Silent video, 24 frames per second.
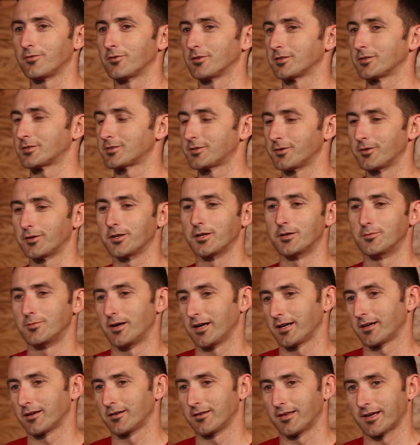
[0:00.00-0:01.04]
or studio
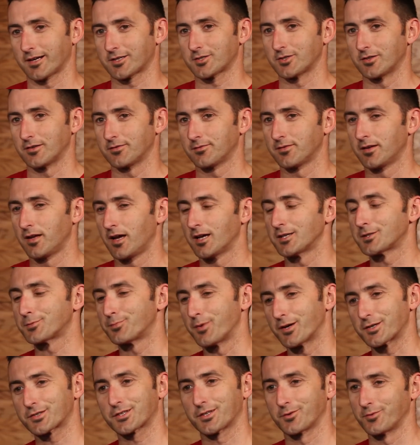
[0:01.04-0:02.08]
mic collection,
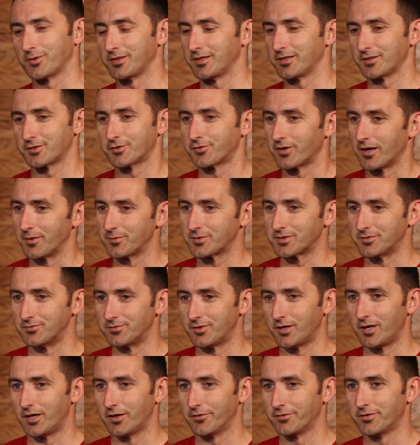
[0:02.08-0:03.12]
especially when there's drums
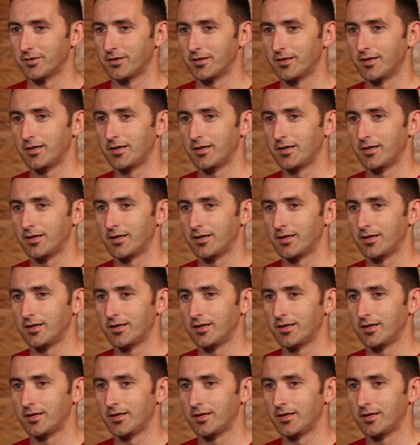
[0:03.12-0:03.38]
involved.